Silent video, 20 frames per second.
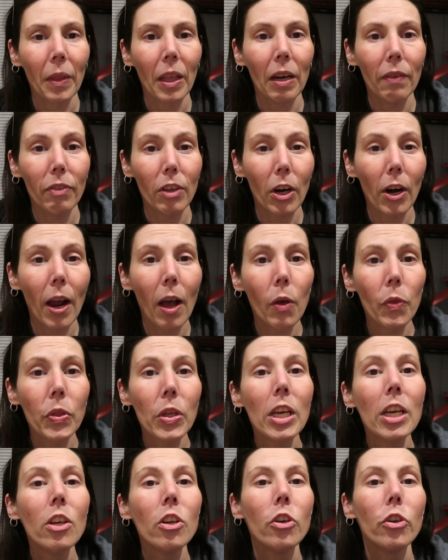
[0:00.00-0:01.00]
And if they're
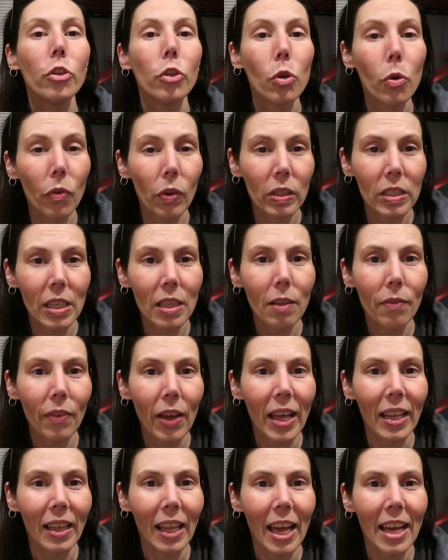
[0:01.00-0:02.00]
healthy, you visit the
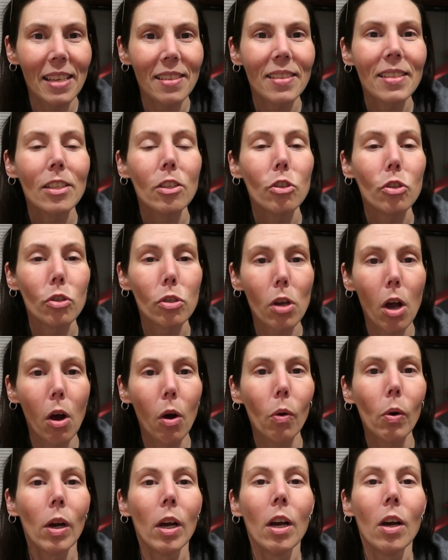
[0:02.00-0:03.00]
vet less.
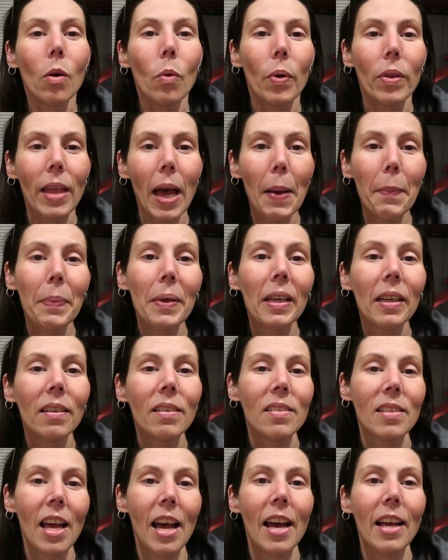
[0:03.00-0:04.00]
So with that being
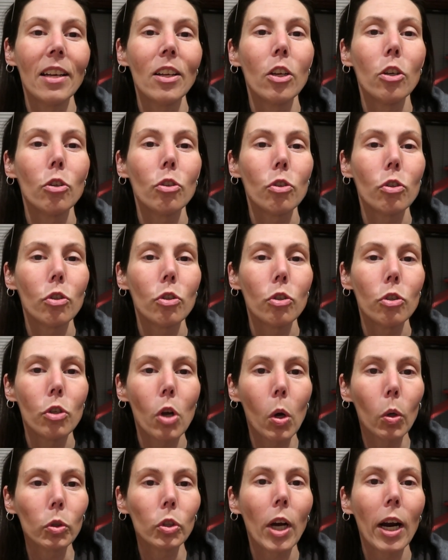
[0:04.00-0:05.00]
said,
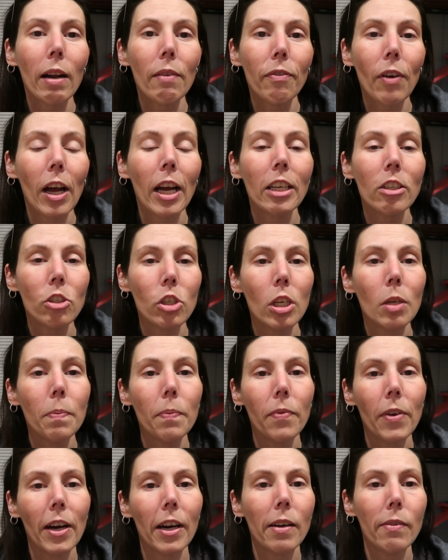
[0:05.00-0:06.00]
don't try to find
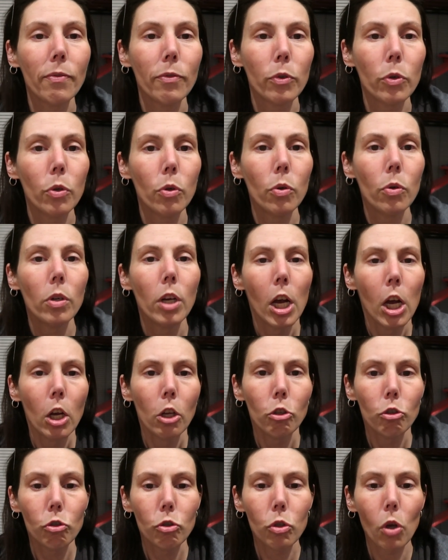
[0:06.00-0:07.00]
cheap ferret food.
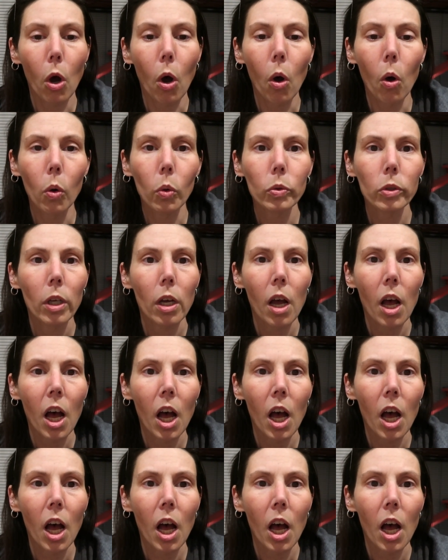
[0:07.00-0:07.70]
Don't